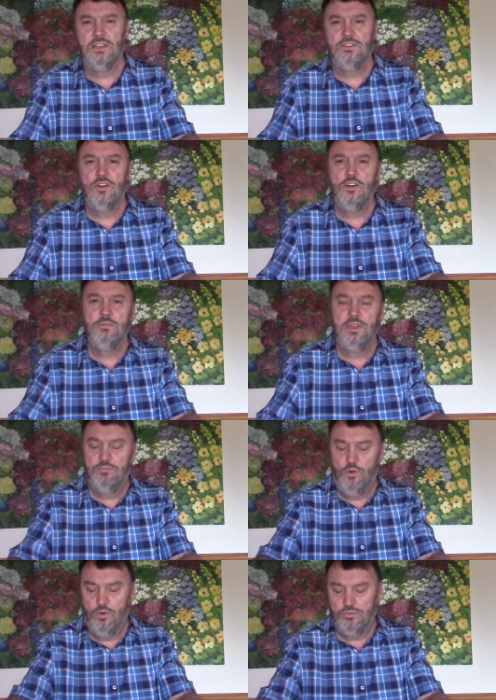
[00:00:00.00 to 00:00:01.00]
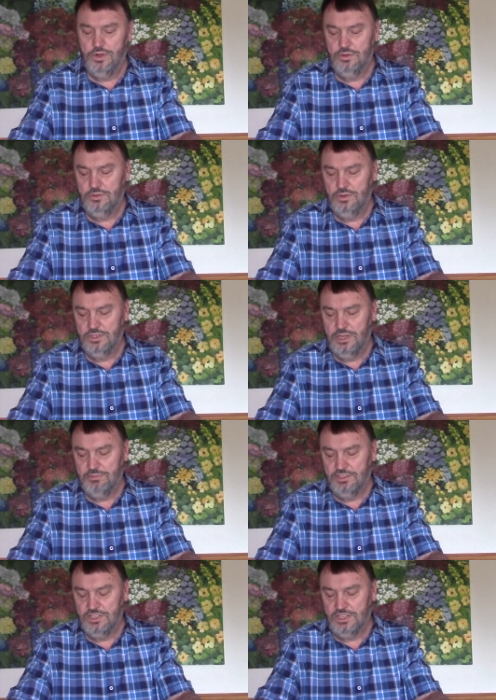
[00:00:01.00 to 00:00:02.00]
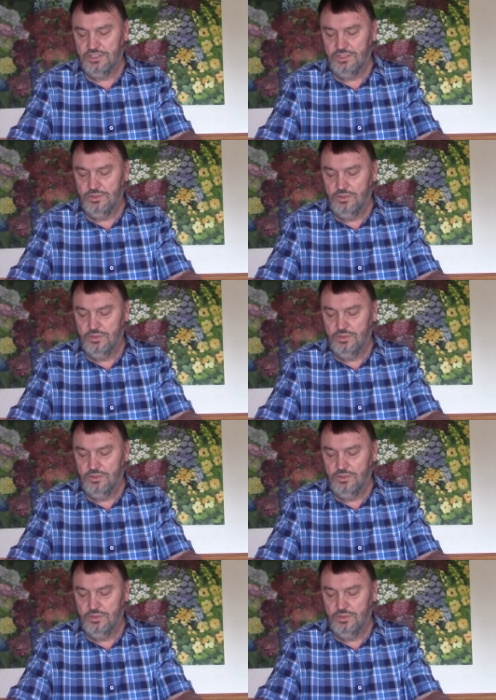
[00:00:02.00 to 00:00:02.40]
in Rome that Paul wrote to in chapter 6